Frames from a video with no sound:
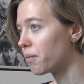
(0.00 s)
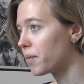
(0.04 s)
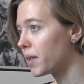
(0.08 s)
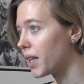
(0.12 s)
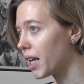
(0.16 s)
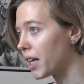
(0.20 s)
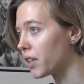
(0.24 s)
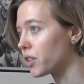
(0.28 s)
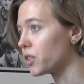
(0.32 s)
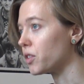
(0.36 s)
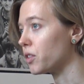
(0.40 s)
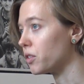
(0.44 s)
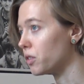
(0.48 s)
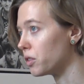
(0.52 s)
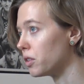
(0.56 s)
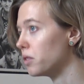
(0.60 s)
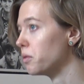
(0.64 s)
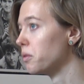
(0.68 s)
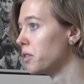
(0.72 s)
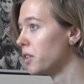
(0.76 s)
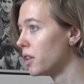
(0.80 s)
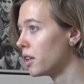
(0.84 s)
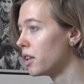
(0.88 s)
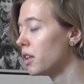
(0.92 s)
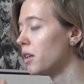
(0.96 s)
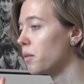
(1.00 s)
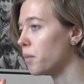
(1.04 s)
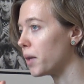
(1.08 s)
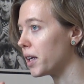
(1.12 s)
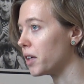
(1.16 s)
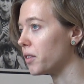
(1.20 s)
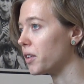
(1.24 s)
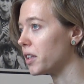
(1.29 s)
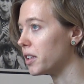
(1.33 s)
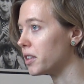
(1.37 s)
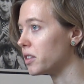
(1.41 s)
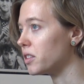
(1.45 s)
national
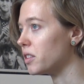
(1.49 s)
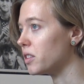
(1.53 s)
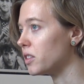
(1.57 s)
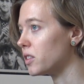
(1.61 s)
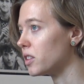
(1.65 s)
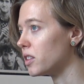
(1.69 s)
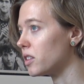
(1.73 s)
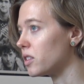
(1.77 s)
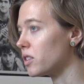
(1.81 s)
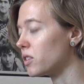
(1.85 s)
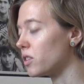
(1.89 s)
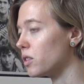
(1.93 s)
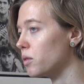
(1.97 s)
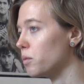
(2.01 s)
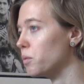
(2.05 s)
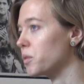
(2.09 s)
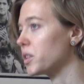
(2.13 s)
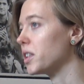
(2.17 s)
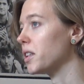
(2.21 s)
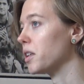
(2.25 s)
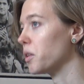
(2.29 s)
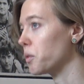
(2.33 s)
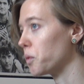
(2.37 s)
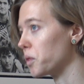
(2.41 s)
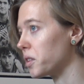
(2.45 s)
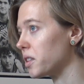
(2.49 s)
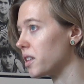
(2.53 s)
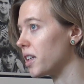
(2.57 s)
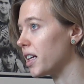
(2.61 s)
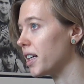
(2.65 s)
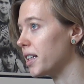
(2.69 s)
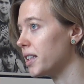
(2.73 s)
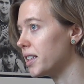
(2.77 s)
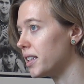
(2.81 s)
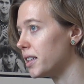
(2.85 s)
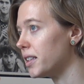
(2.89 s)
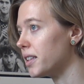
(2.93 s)
migration systems, and it was an
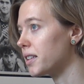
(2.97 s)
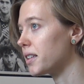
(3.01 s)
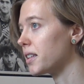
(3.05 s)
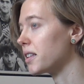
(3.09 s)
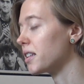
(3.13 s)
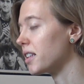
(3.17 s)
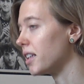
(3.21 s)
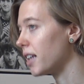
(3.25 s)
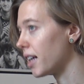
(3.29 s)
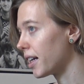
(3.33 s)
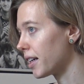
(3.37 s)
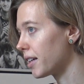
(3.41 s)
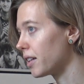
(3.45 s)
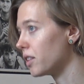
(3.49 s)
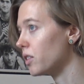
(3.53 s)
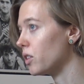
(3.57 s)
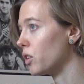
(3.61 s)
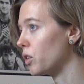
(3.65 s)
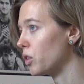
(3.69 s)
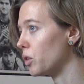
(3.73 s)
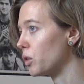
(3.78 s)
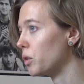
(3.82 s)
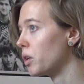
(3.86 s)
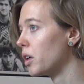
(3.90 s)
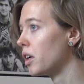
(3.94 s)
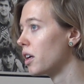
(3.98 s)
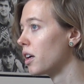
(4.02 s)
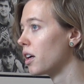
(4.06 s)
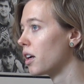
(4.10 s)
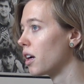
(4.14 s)
idea that the ILO